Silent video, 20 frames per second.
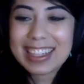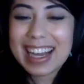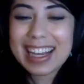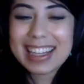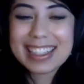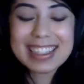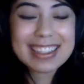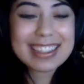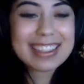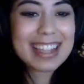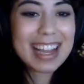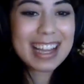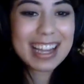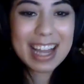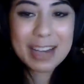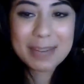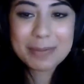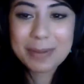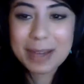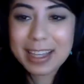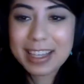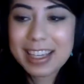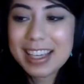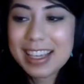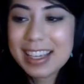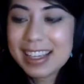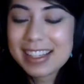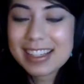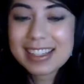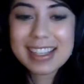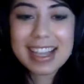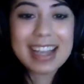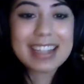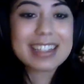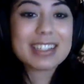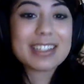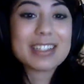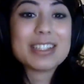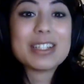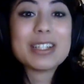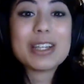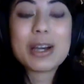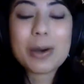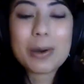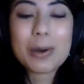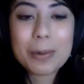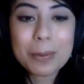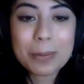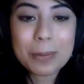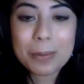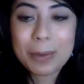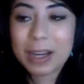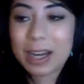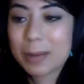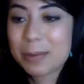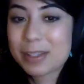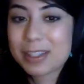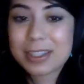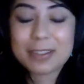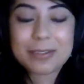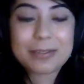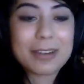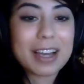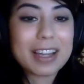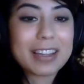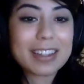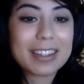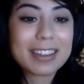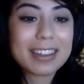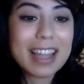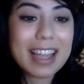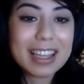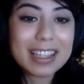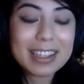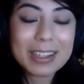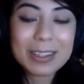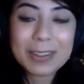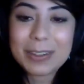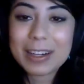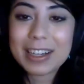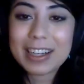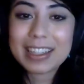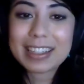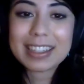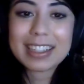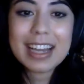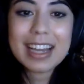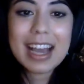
I did not have my keys. I didn't know when I was going to find the landlord.